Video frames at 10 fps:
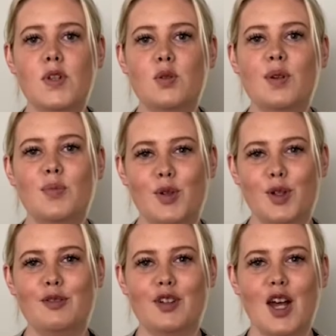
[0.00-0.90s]
To
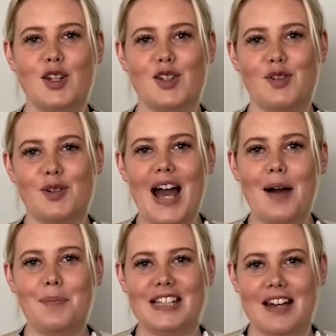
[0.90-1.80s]
improve learners'
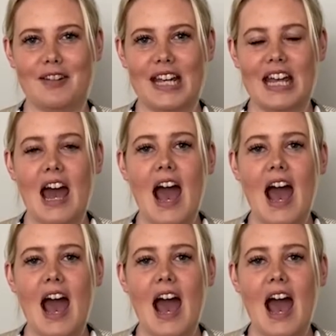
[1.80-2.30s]
vocabulary,